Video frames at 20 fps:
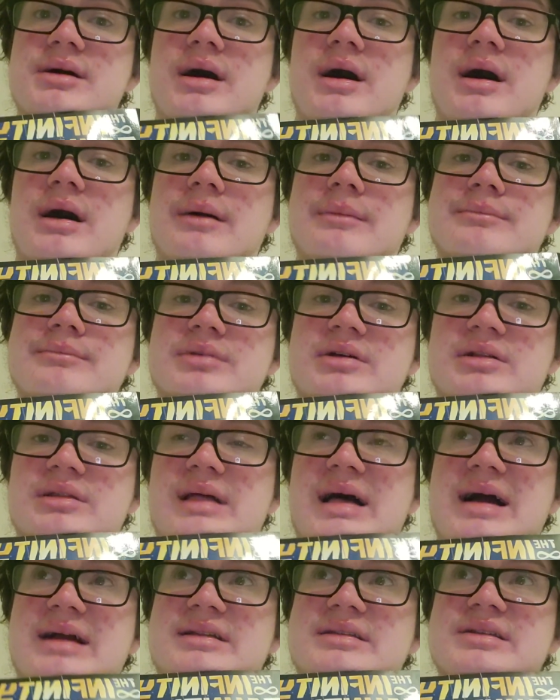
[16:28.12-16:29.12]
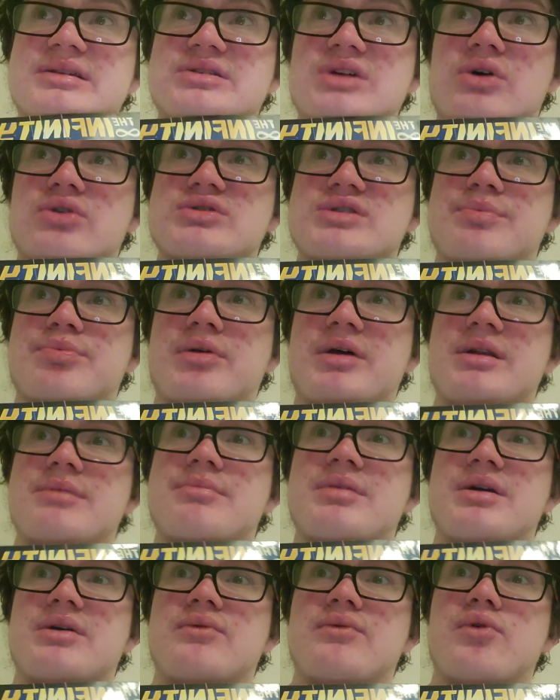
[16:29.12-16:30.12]
Galactus also played a
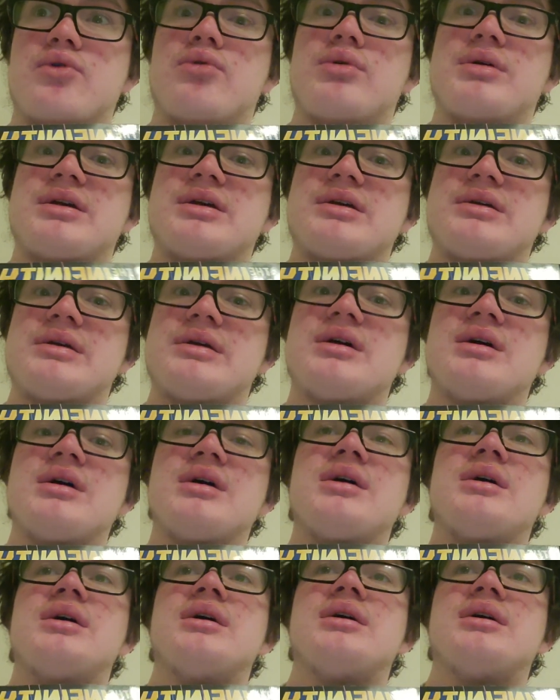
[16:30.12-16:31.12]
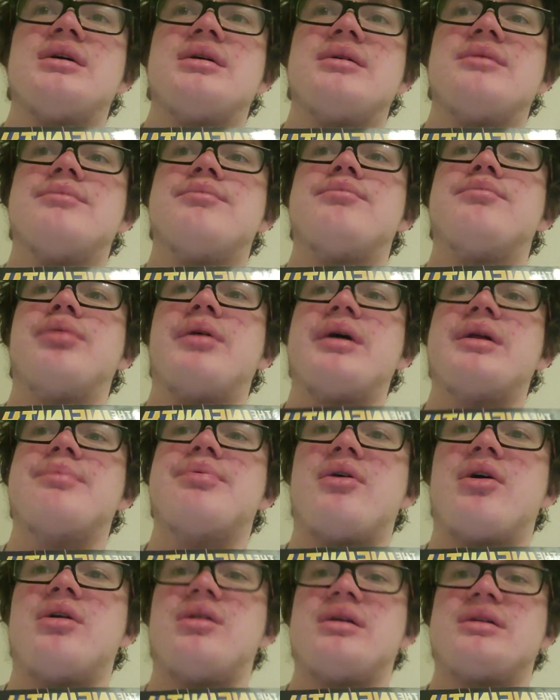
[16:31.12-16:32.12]
big role. He played a
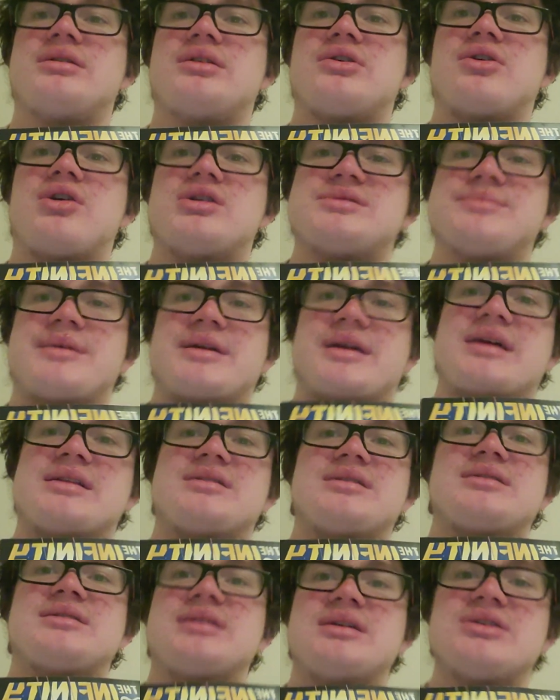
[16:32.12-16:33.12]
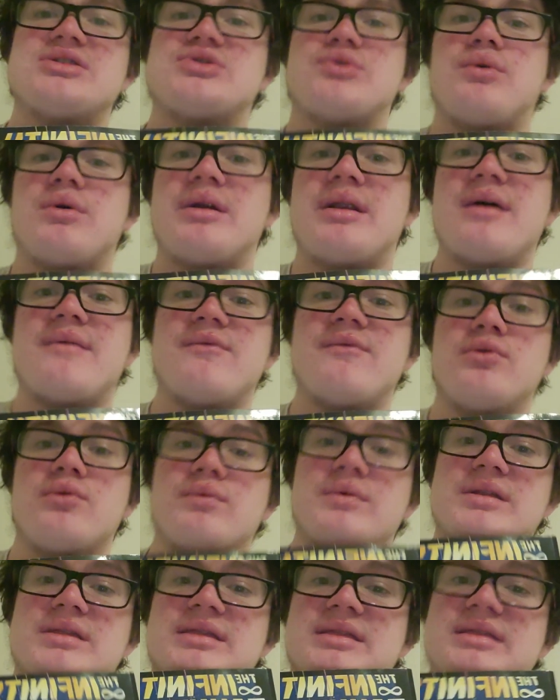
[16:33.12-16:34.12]
part like the cosmic entities or whatever
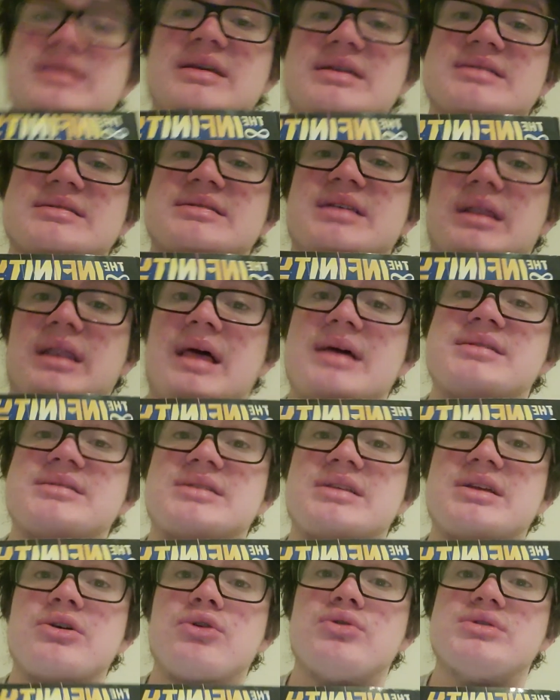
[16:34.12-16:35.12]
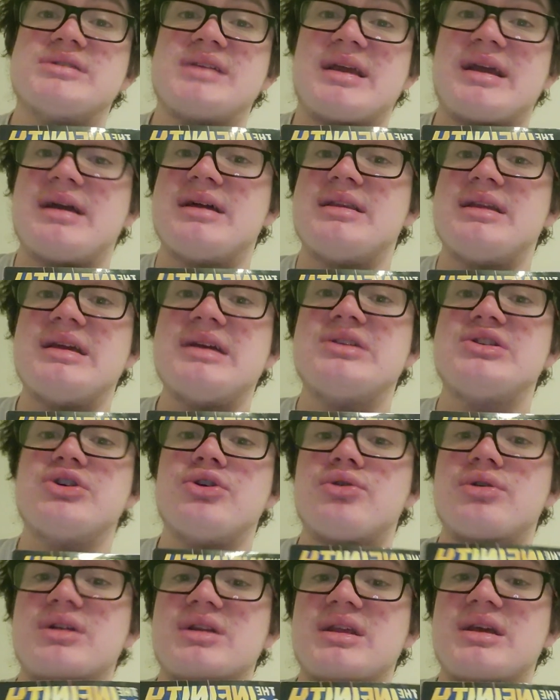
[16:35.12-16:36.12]
with the Celestials and
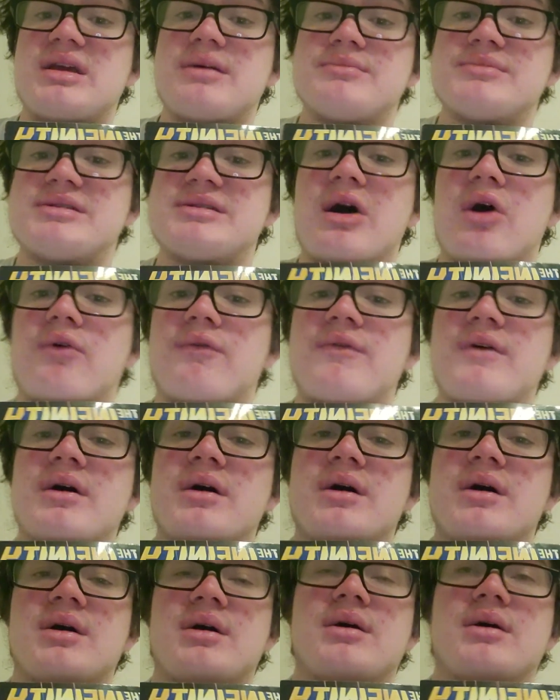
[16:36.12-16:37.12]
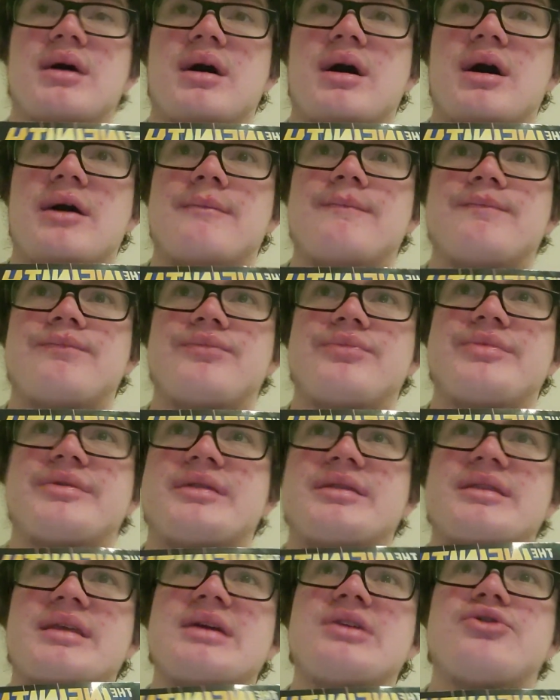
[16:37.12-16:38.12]
Eternity himself.
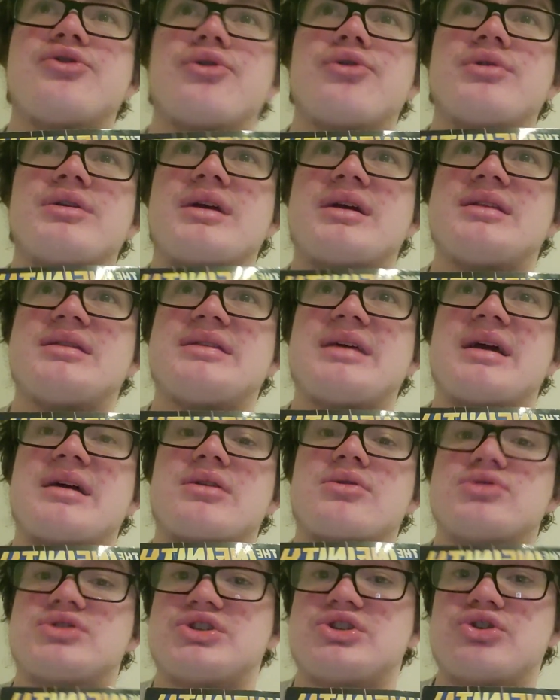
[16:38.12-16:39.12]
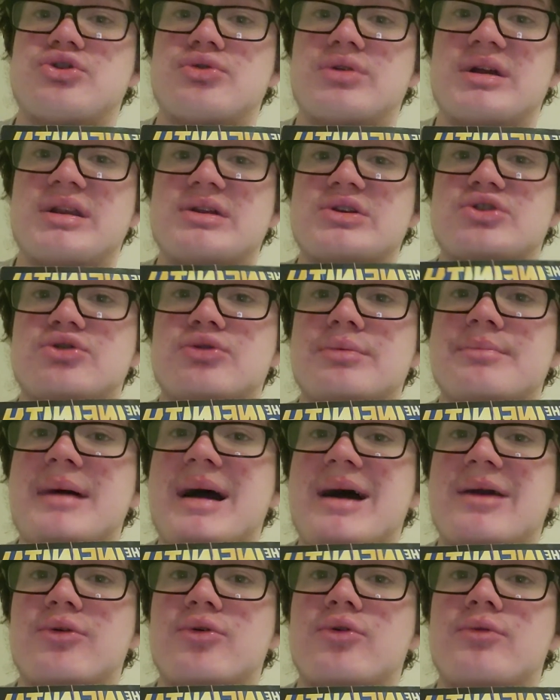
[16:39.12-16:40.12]
Eternity and Thanos do get into a
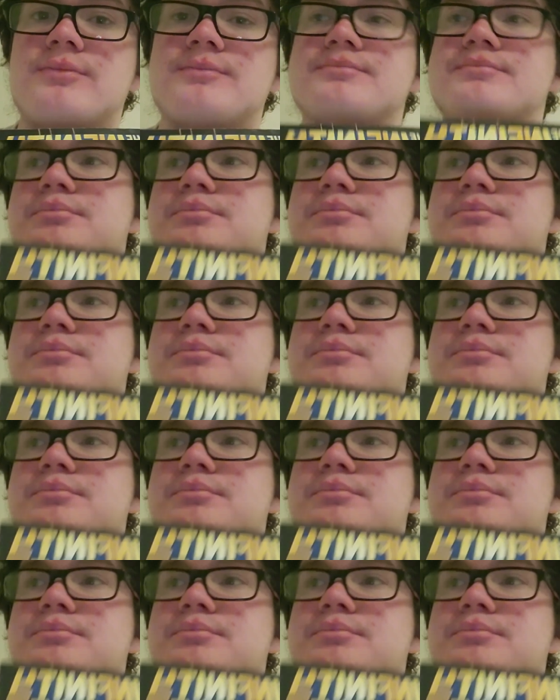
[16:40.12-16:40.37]
battle,